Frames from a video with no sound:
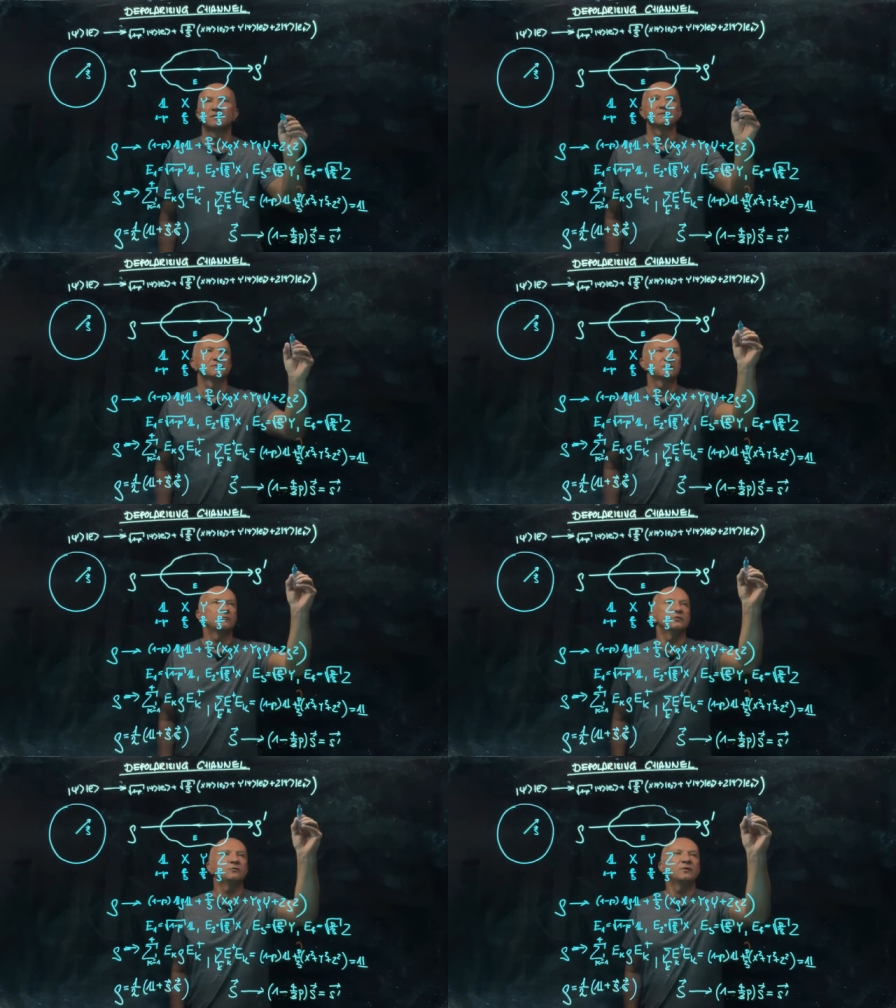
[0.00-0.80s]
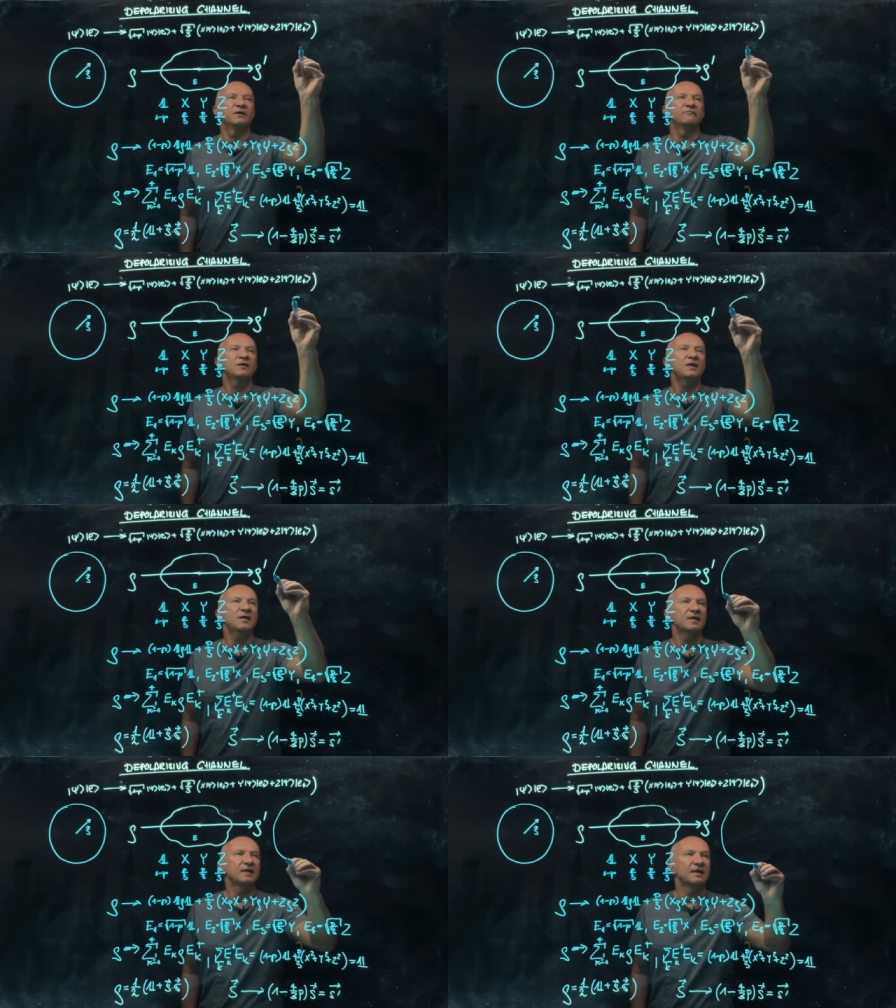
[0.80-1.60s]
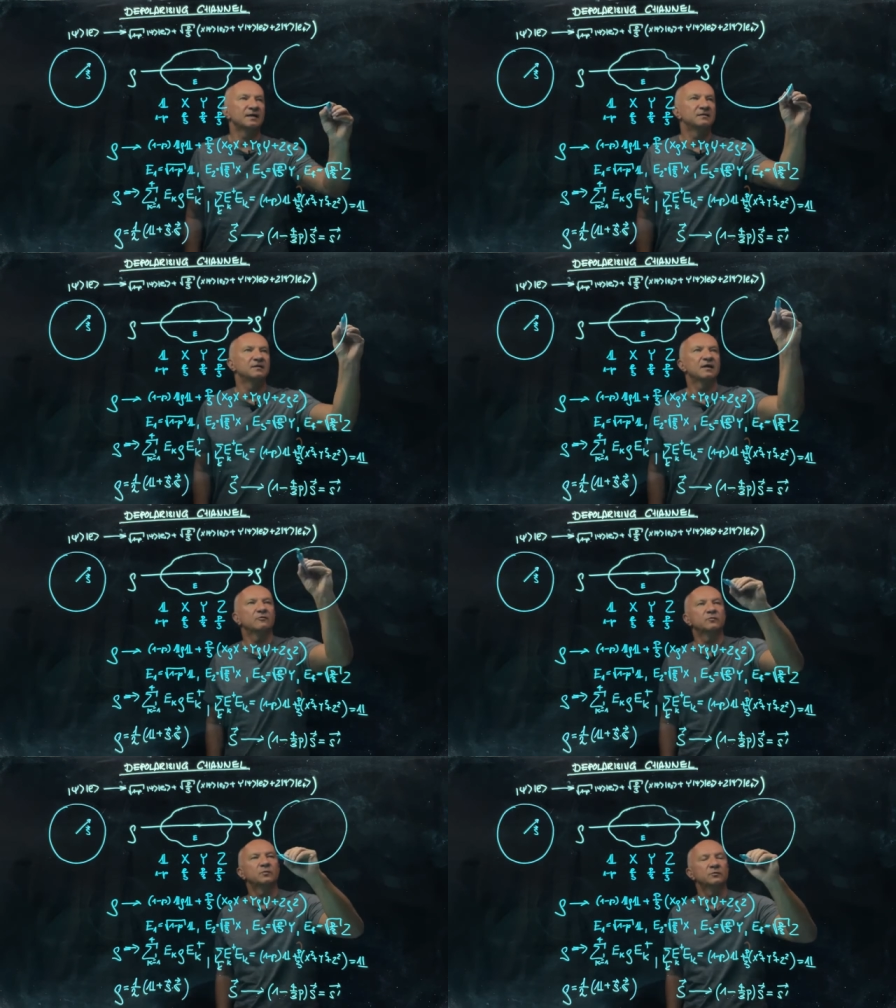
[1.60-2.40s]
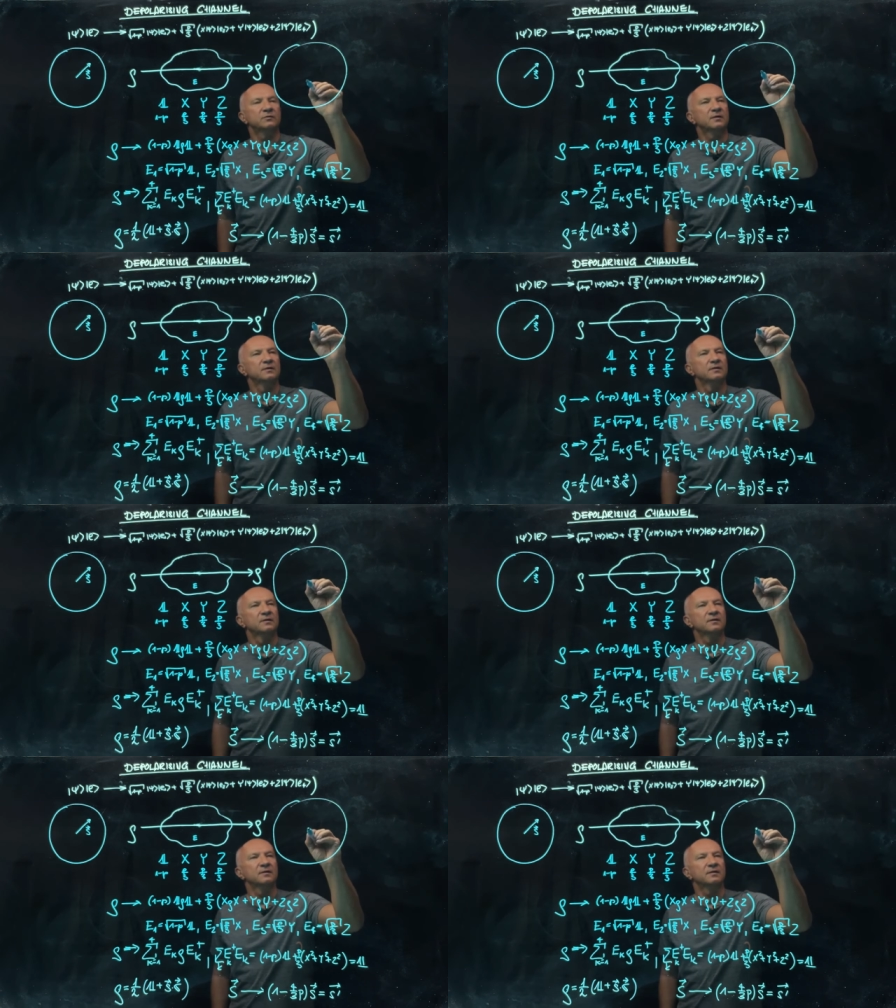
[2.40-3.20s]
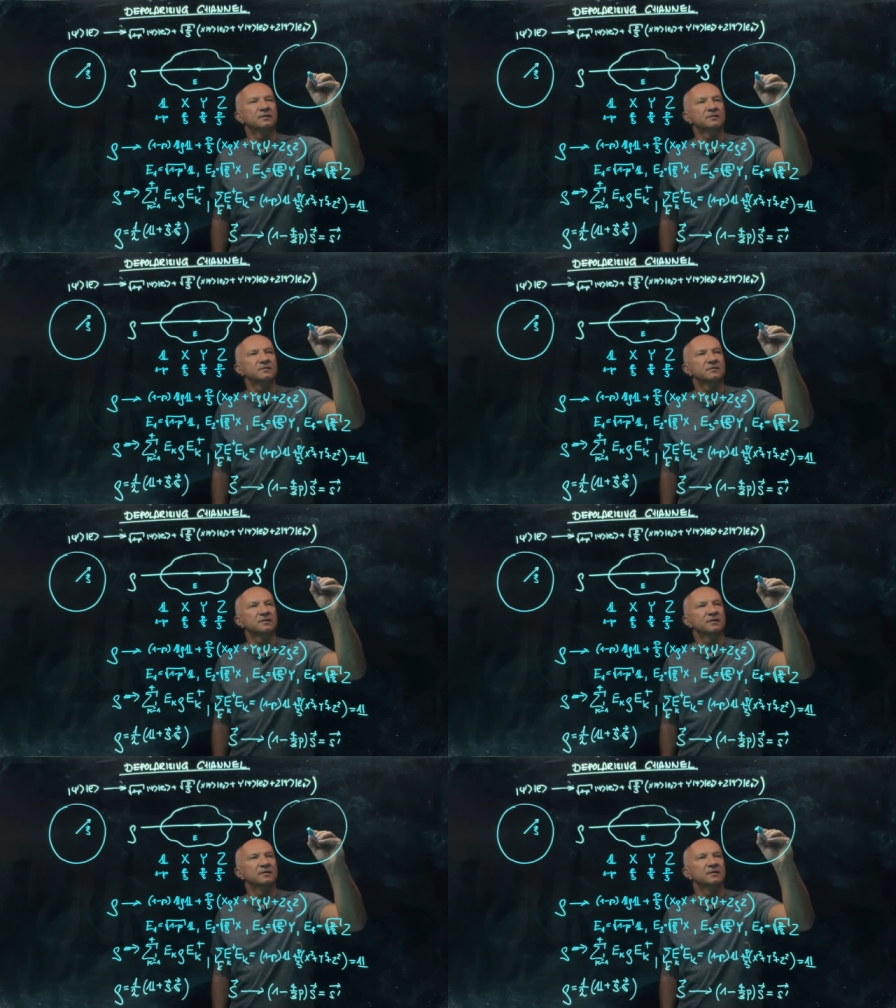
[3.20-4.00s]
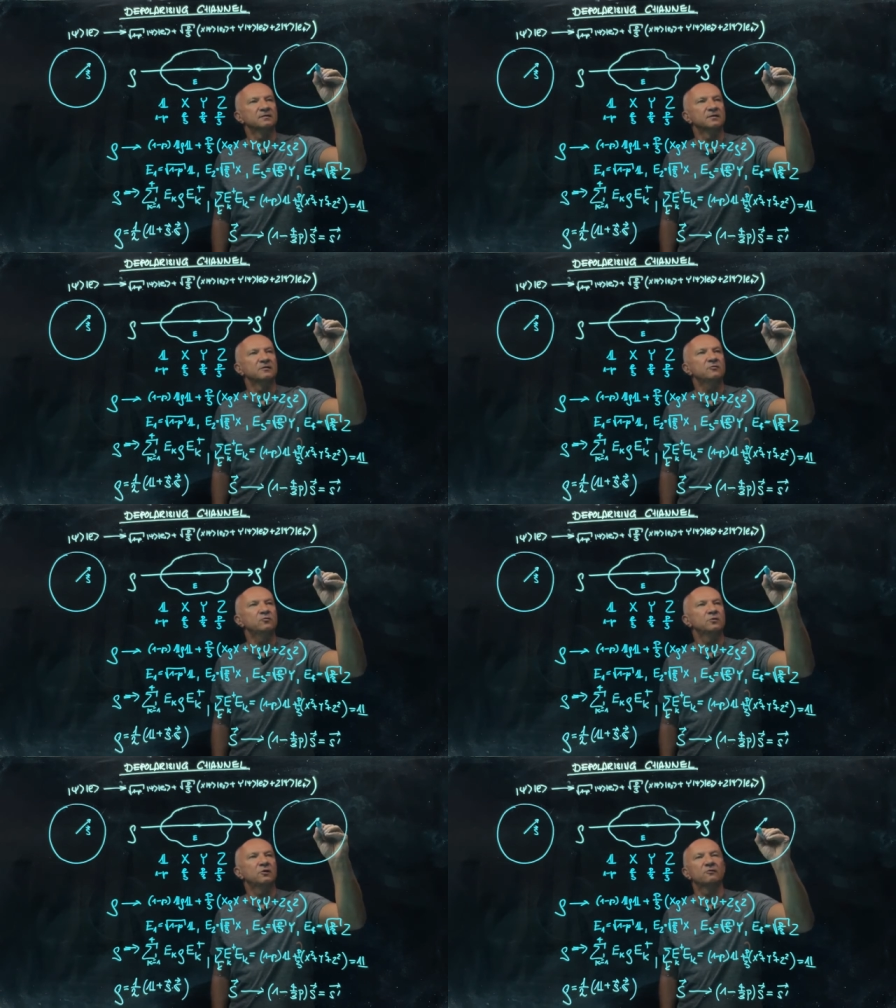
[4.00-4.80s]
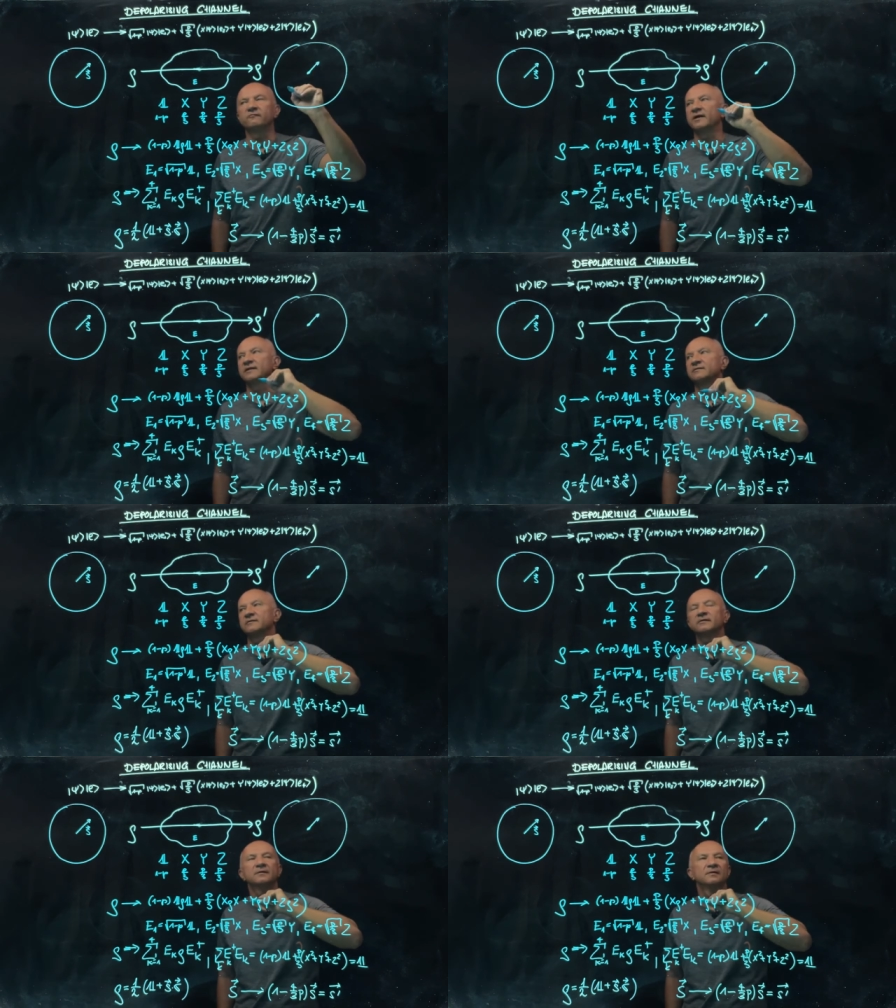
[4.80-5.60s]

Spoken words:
So what you have here at the output is a new Bloch vector